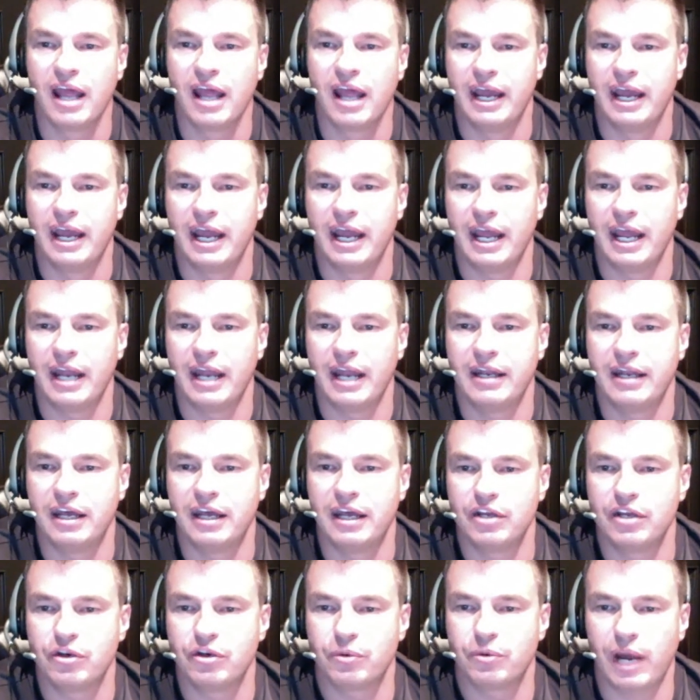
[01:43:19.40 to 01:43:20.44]
And
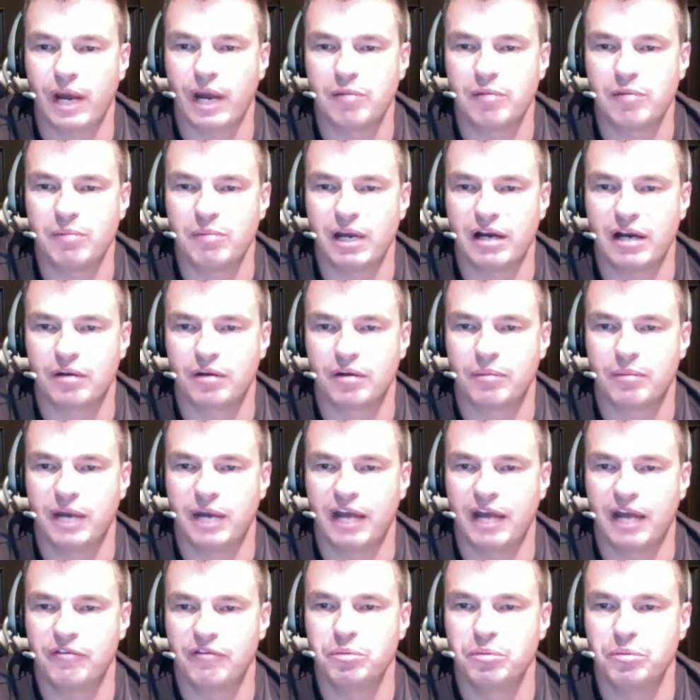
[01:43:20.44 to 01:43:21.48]
you're right, Malcolm, I
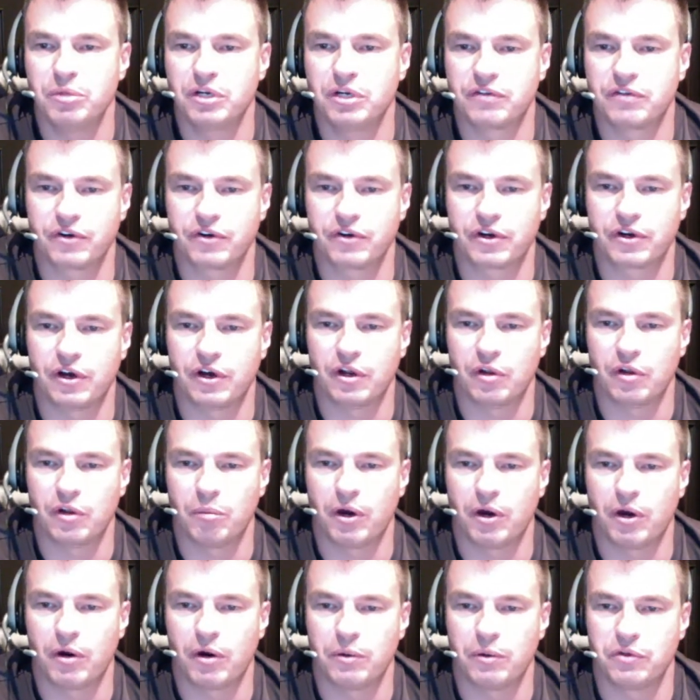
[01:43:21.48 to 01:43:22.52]
have you booked for a call
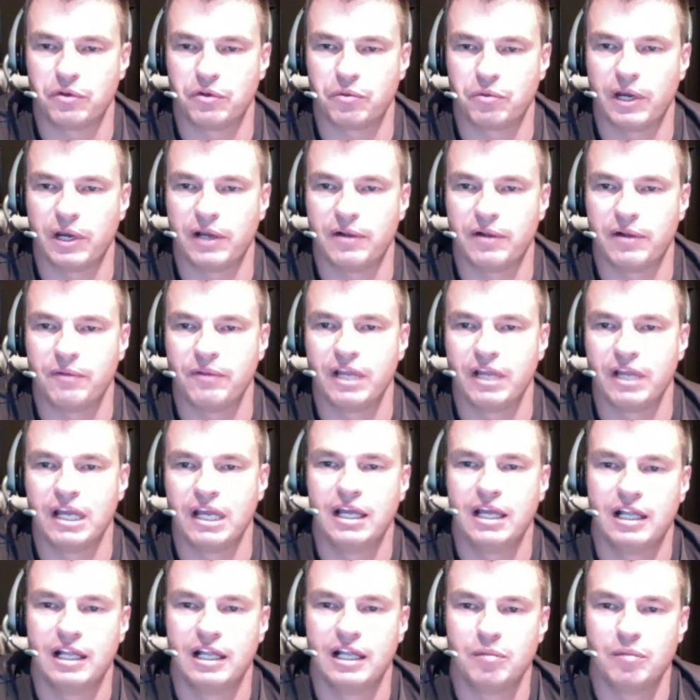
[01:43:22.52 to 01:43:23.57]
tomorrow as well.
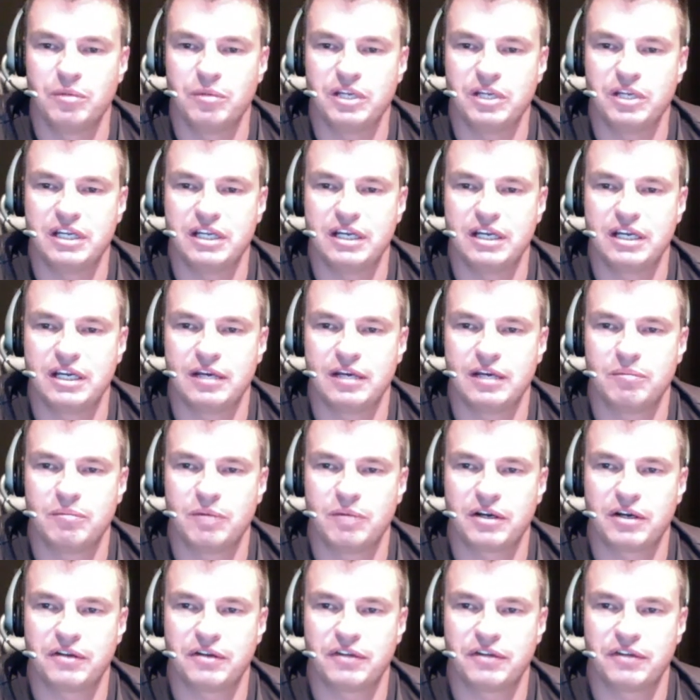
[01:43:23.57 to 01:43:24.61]
I'm not
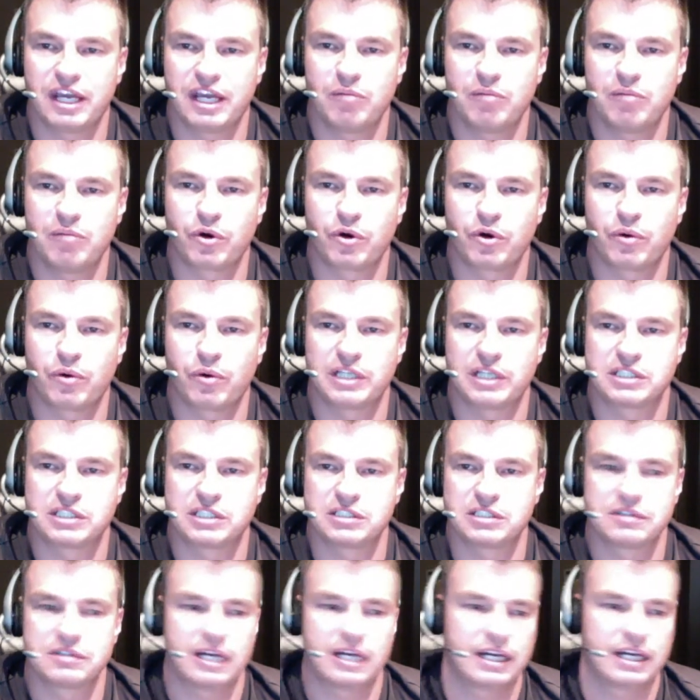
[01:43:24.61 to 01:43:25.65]
going to take any more
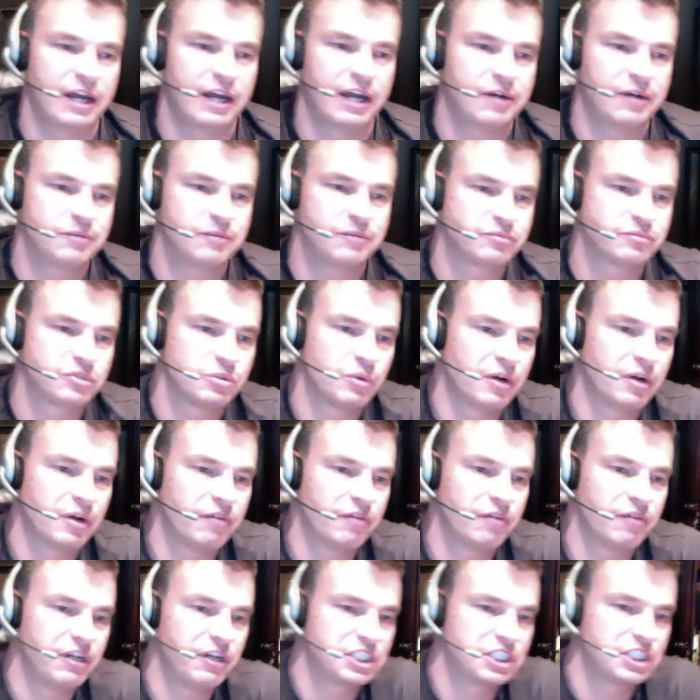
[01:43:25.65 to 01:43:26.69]
questions right now. I want
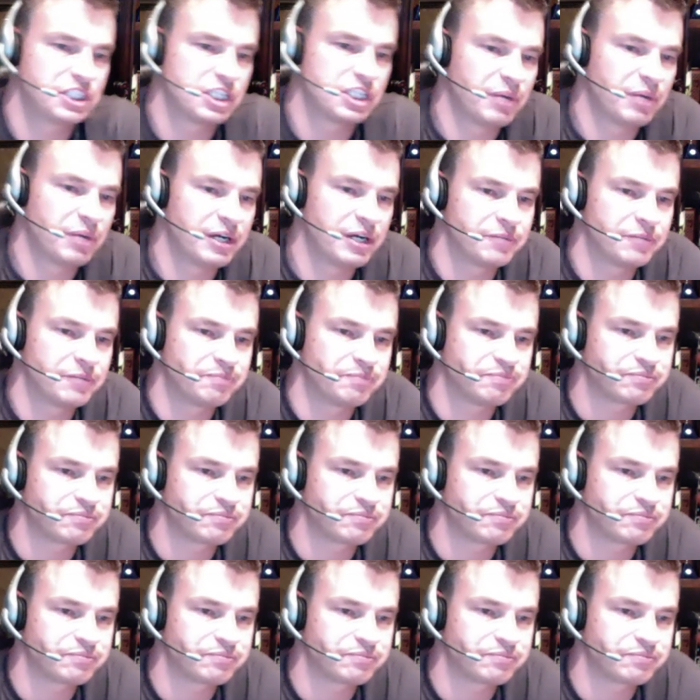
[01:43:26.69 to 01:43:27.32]
to finish up here.